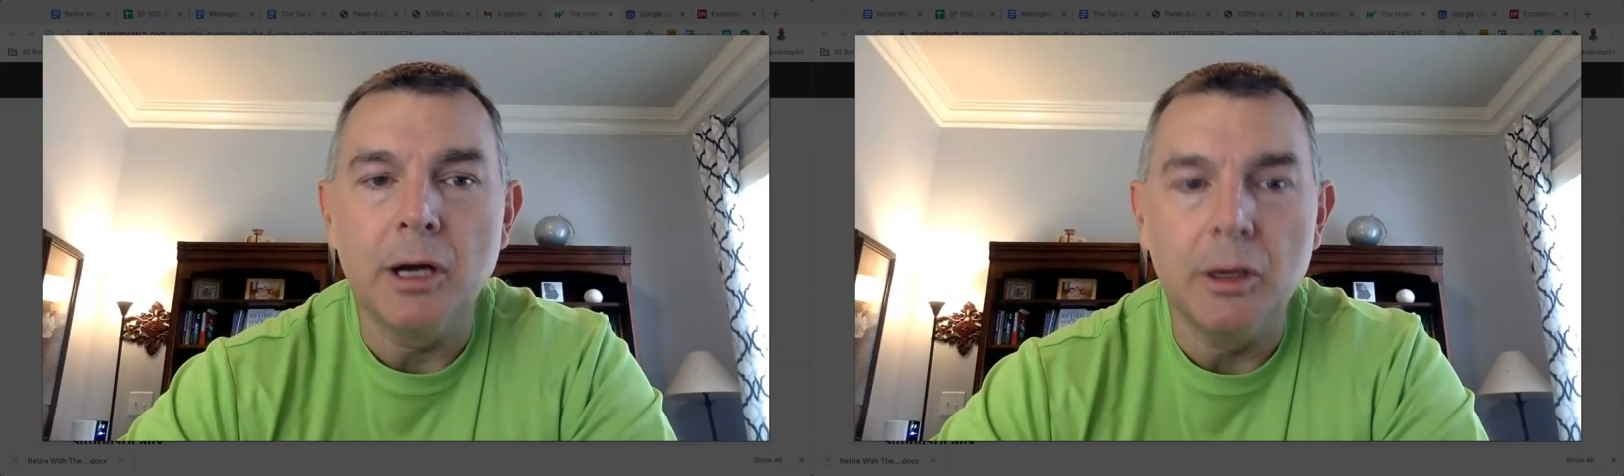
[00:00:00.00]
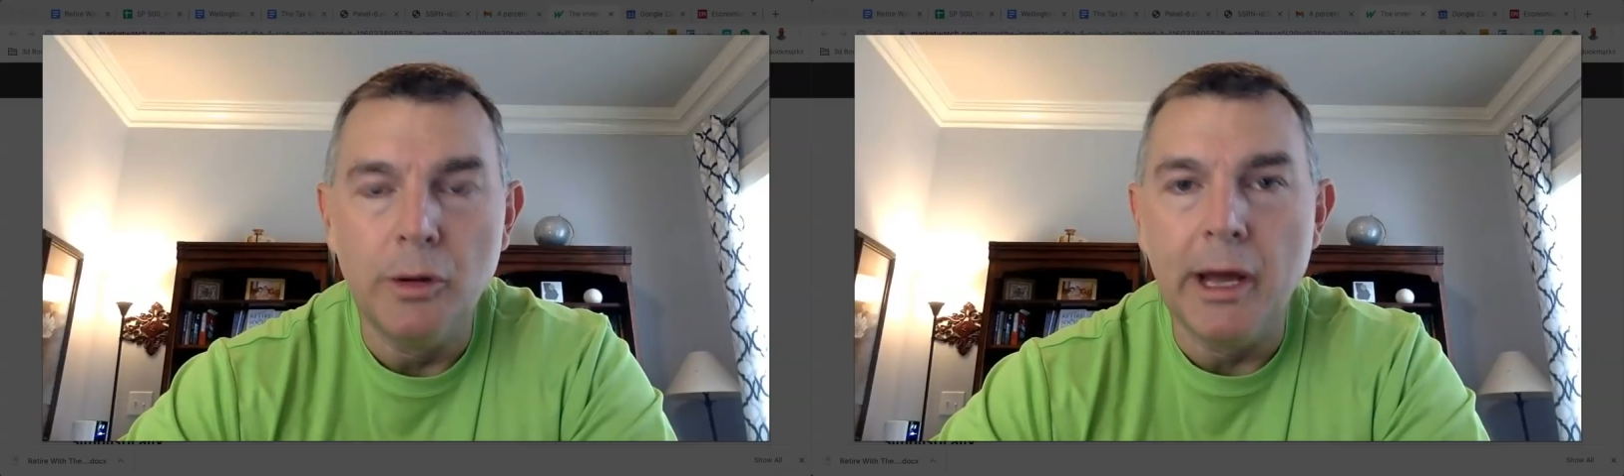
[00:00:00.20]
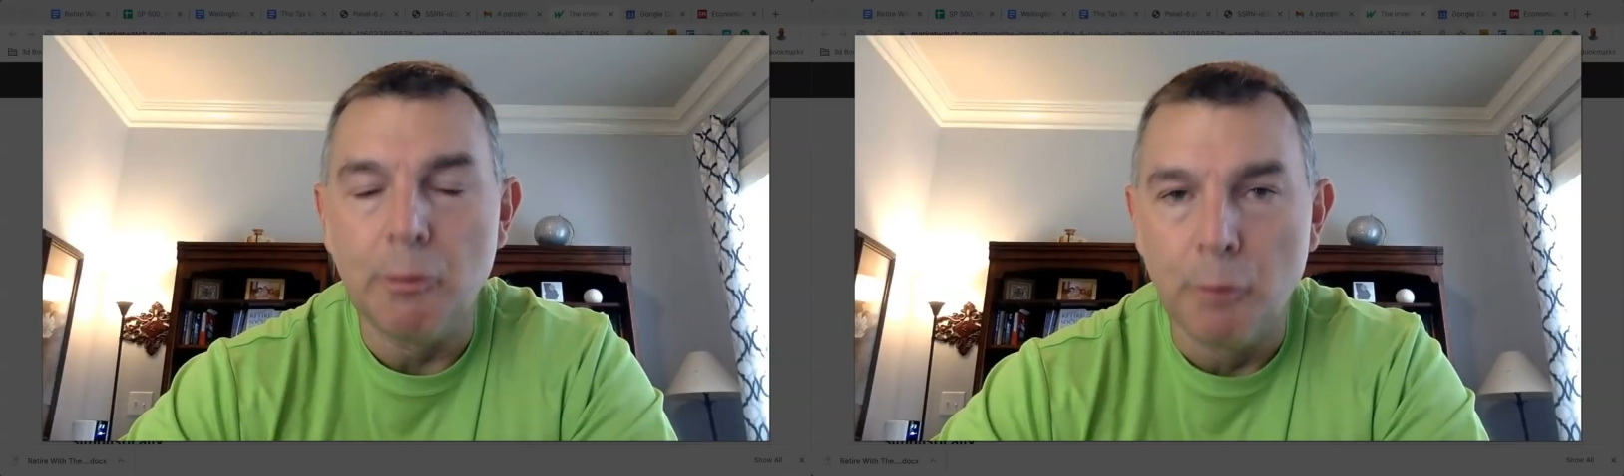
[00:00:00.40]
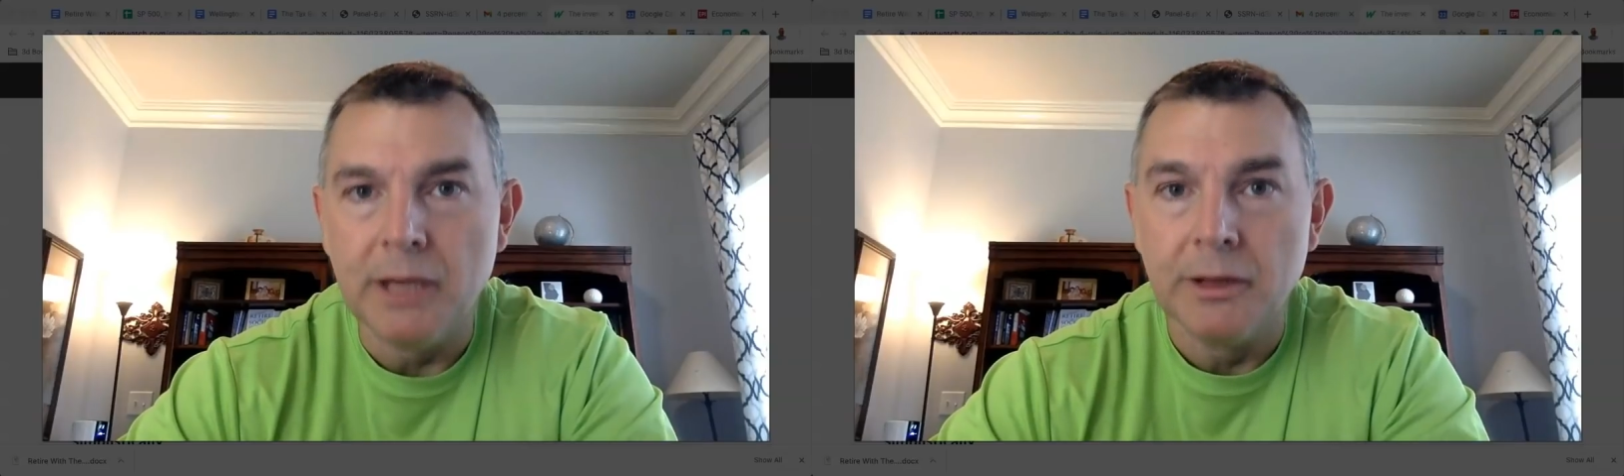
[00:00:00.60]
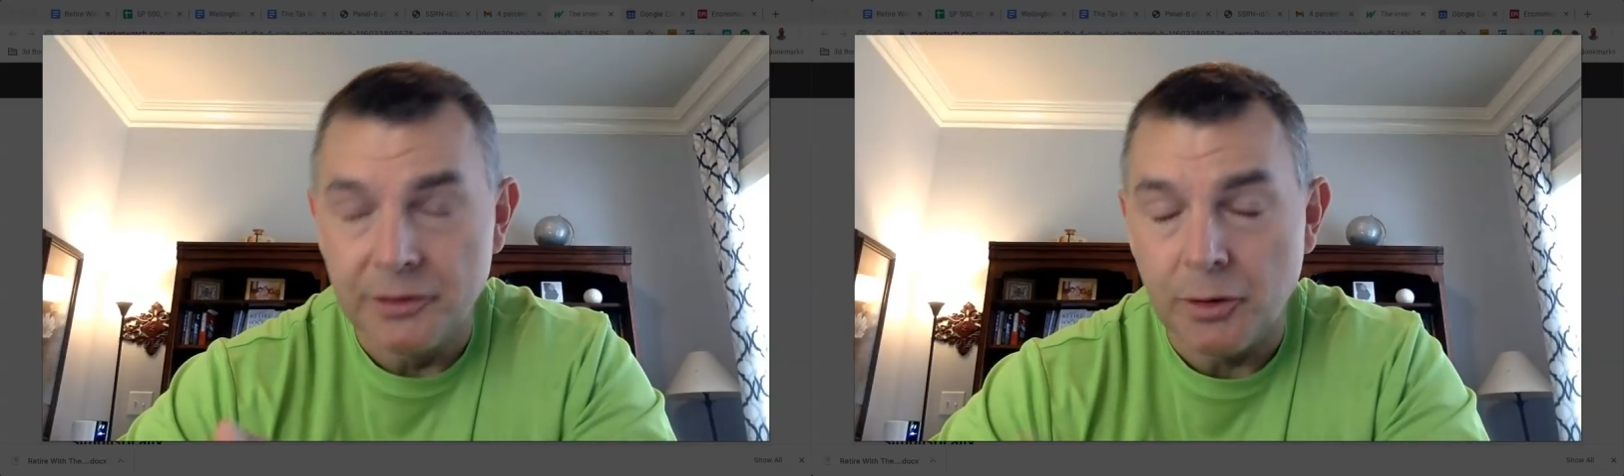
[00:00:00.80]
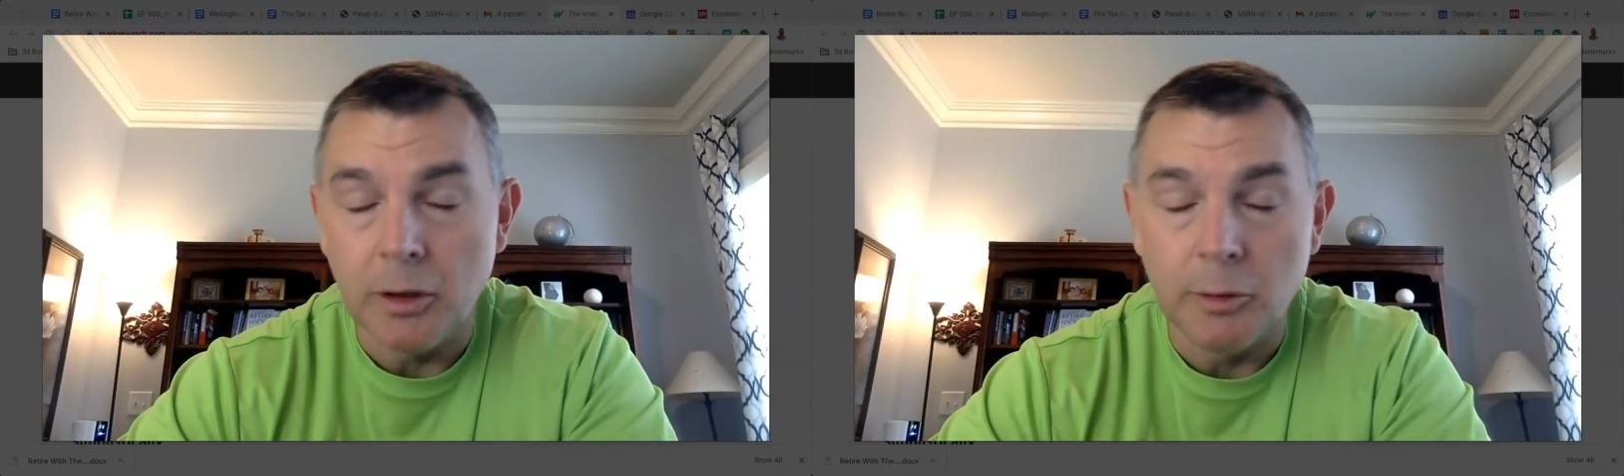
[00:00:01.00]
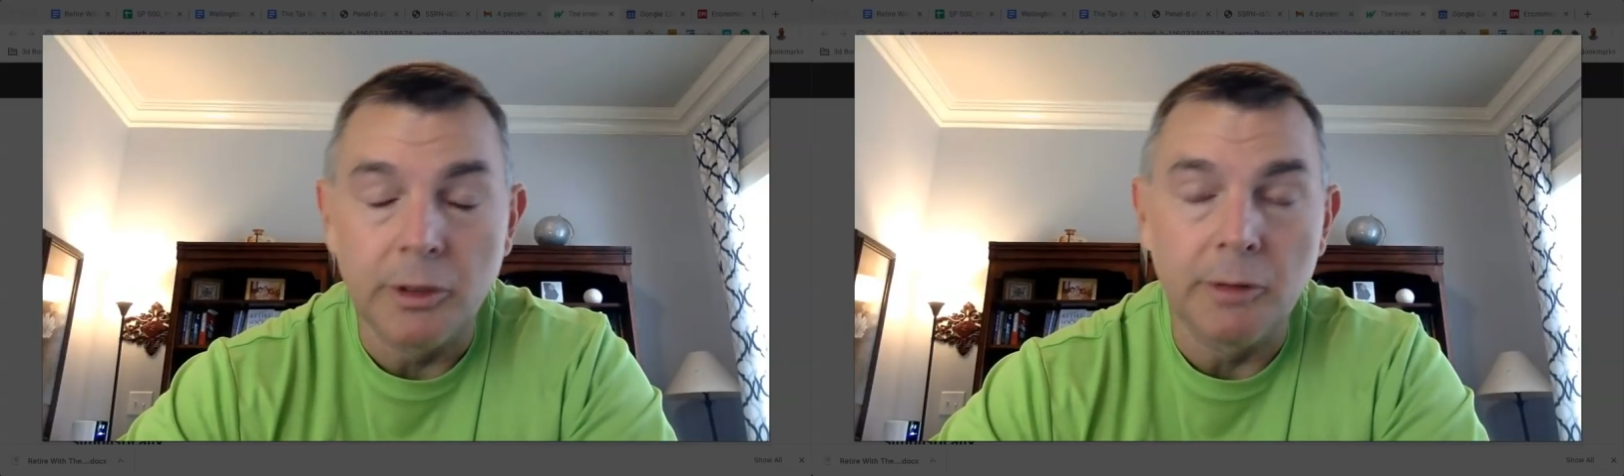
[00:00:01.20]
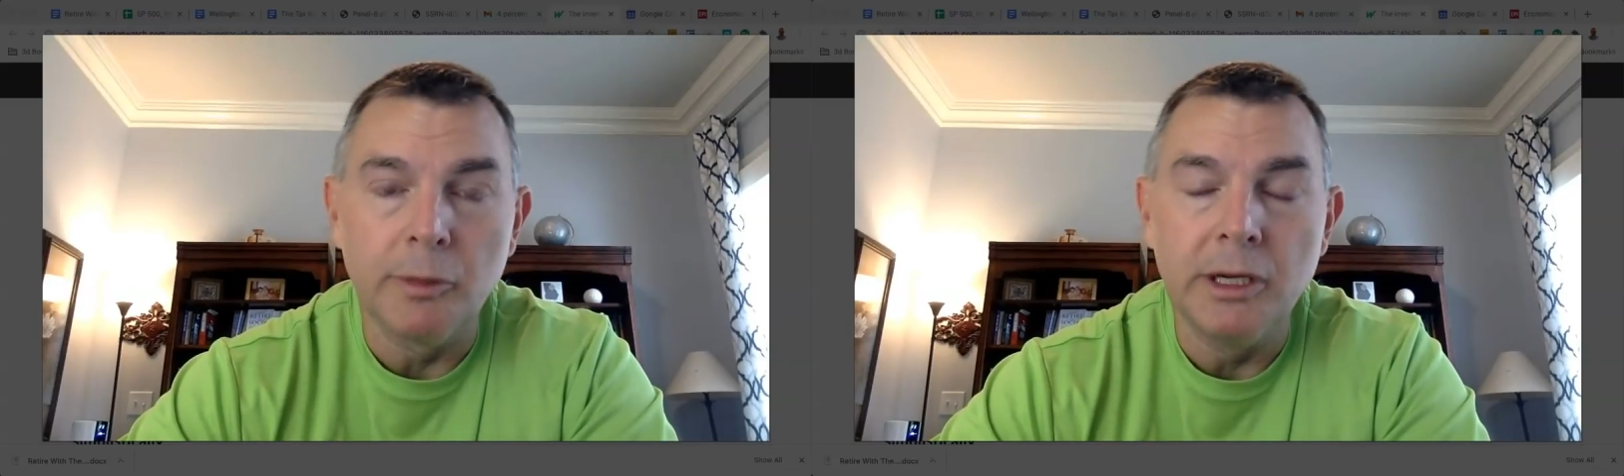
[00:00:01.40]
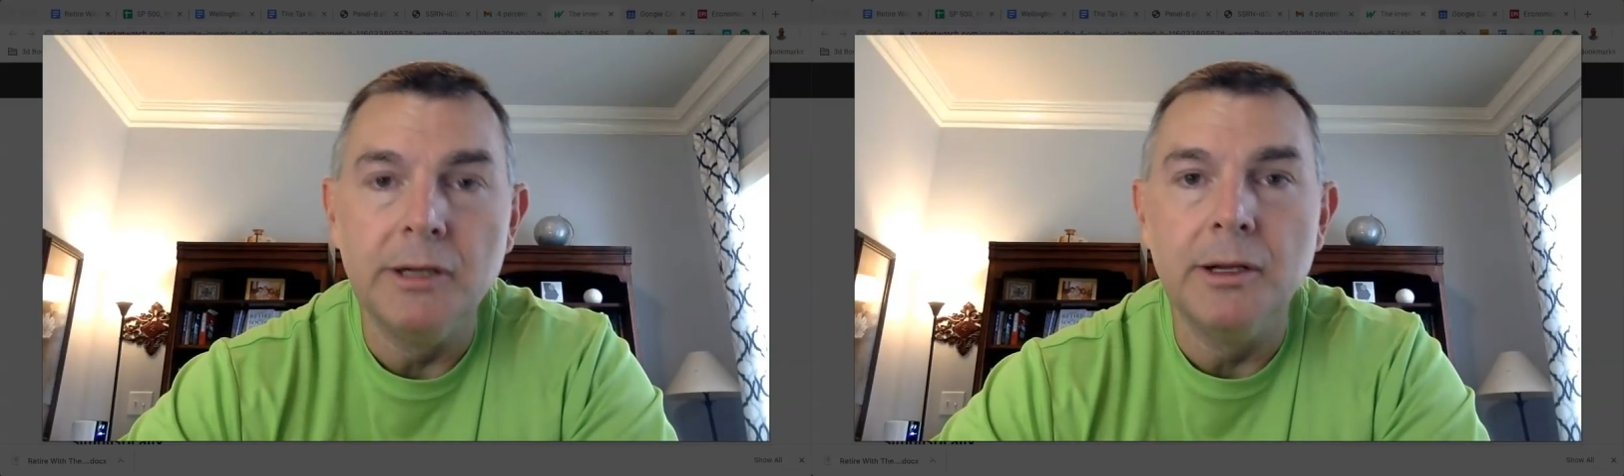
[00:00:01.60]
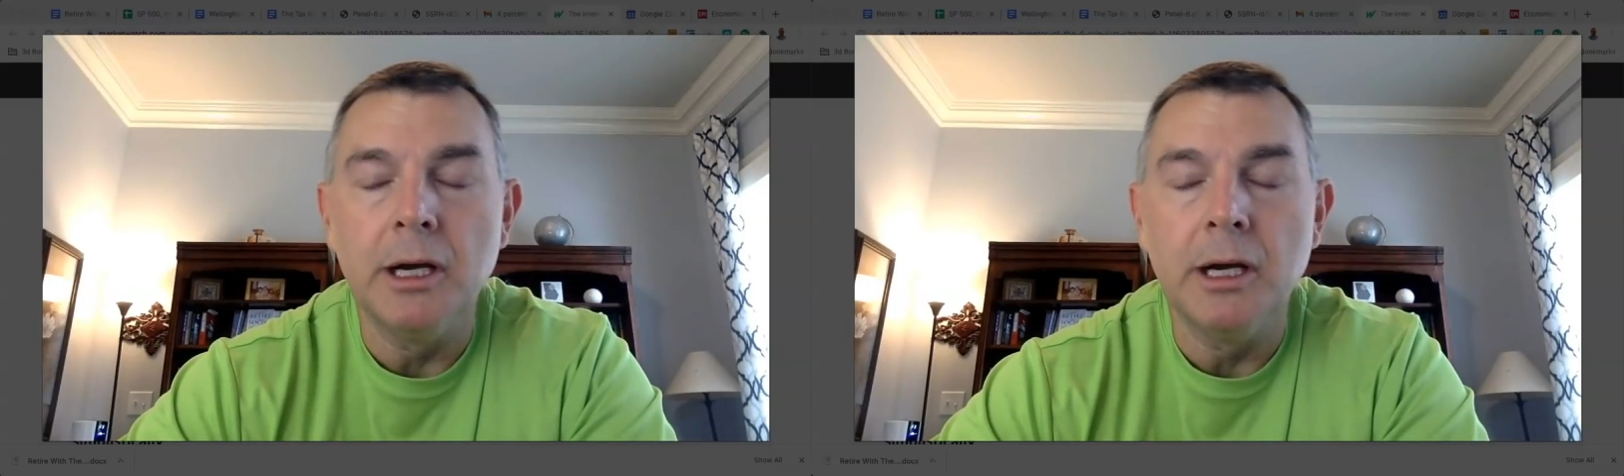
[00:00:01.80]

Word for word: uh, who had written this article we're going to read,